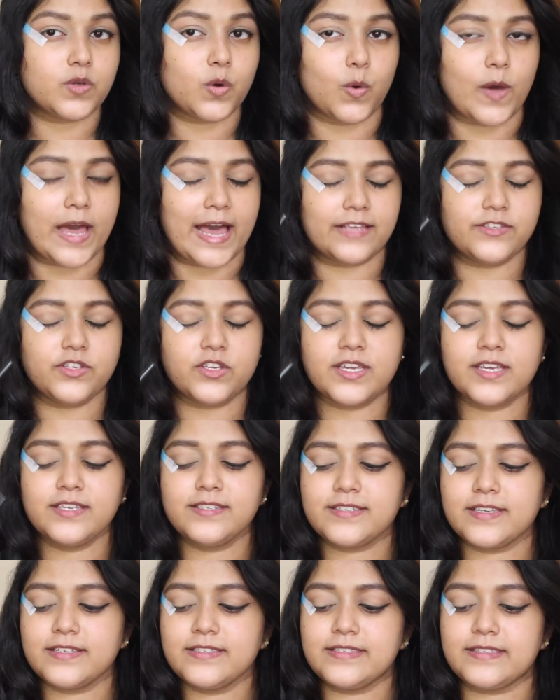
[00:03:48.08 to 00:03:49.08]
So as you
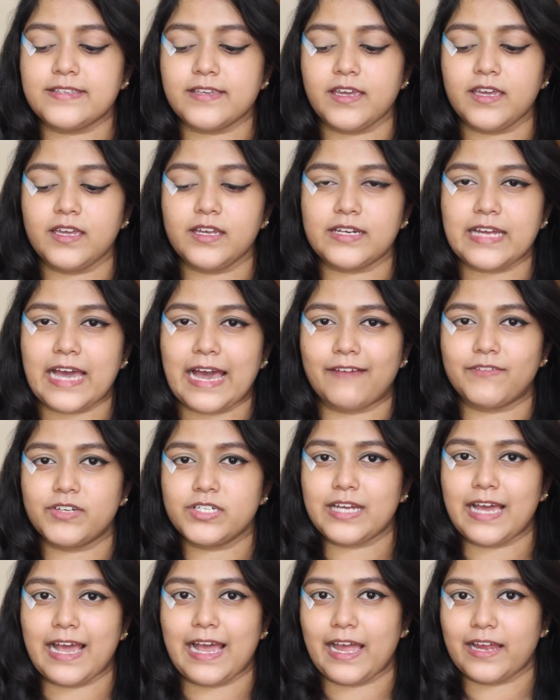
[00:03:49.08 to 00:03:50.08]
guys can see, it
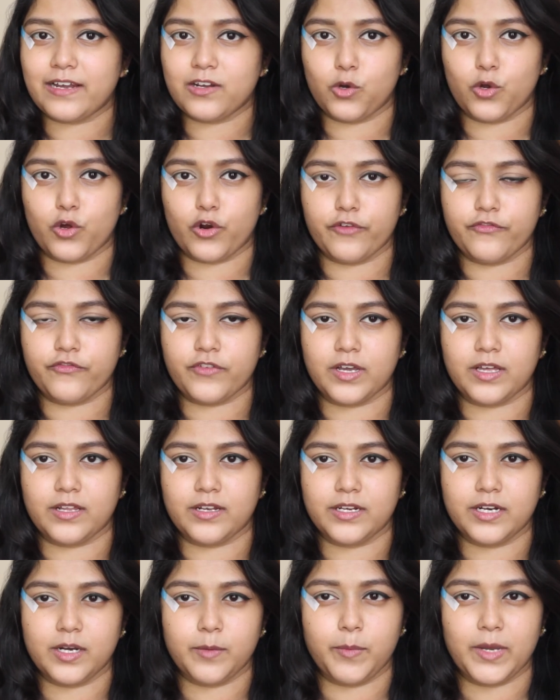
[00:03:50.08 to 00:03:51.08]
can't add a lot of
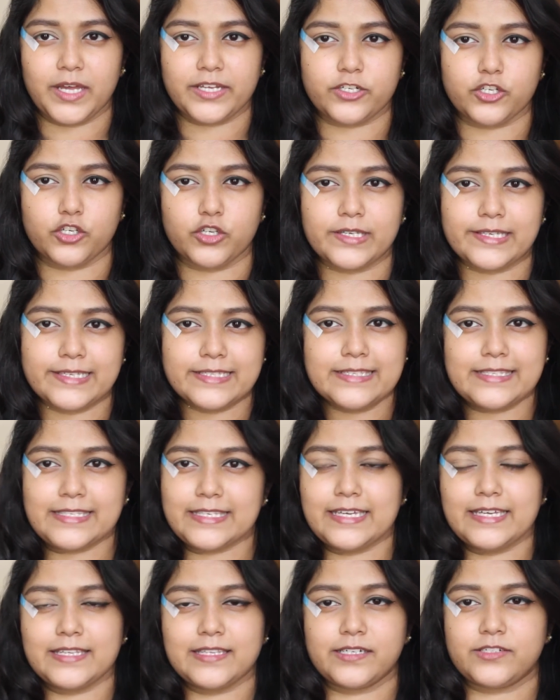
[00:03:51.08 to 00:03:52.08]
color, but we can
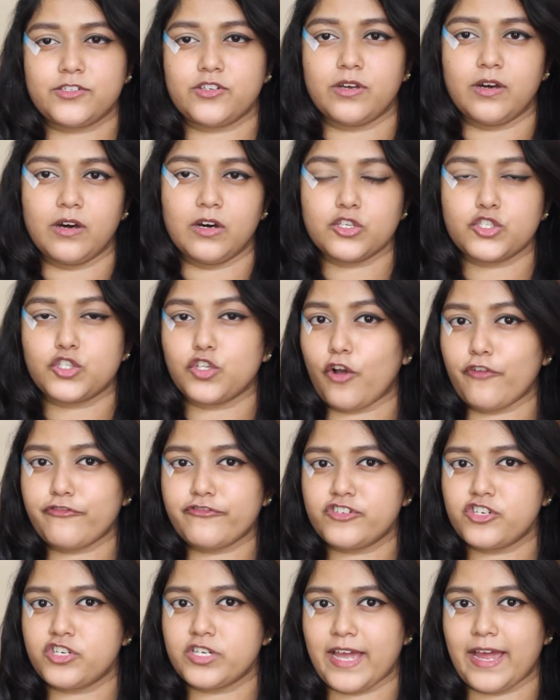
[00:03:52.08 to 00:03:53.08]
see that a
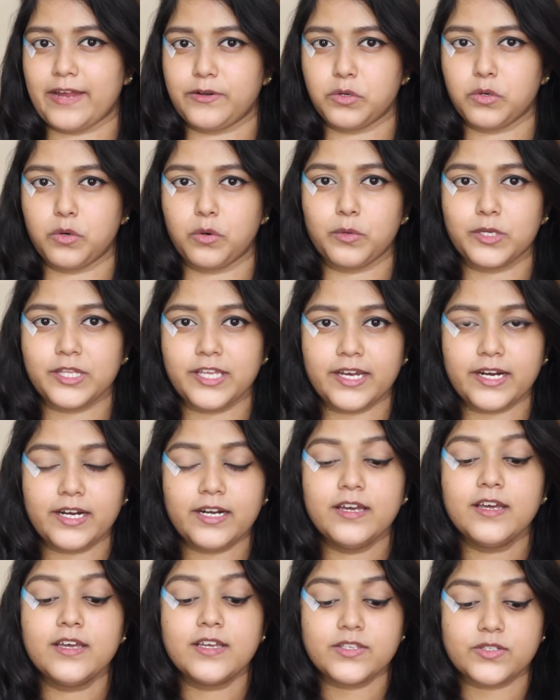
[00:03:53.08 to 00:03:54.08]
soft shadow over
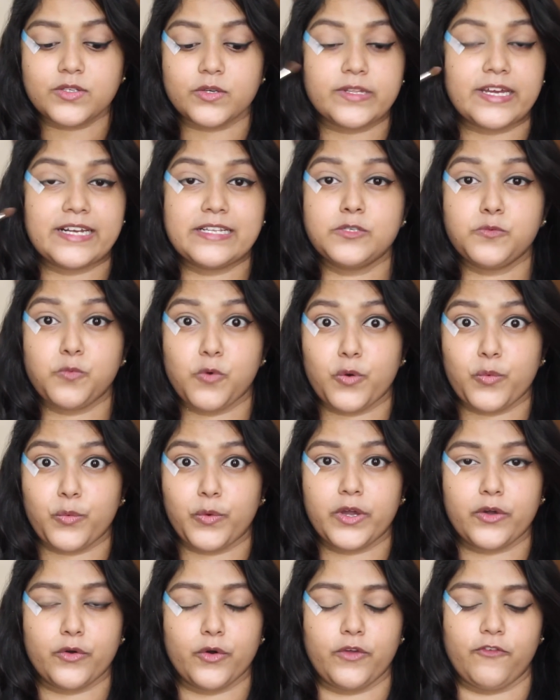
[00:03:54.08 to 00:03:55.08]
there. So that is what
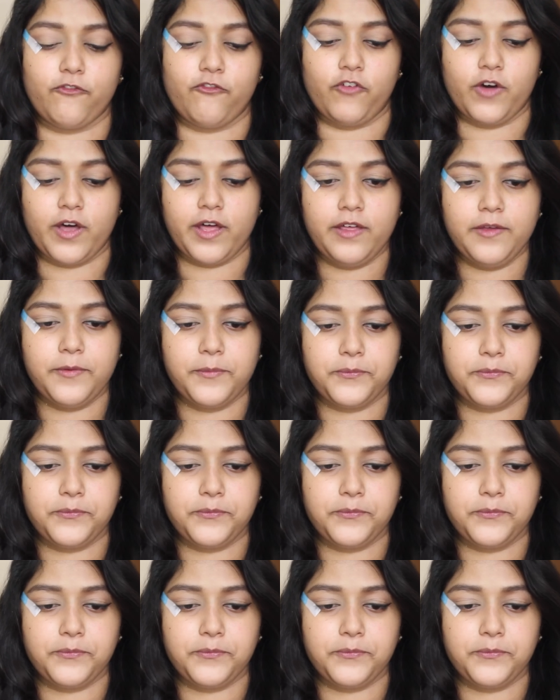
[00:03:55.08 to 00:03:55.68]
we're going for.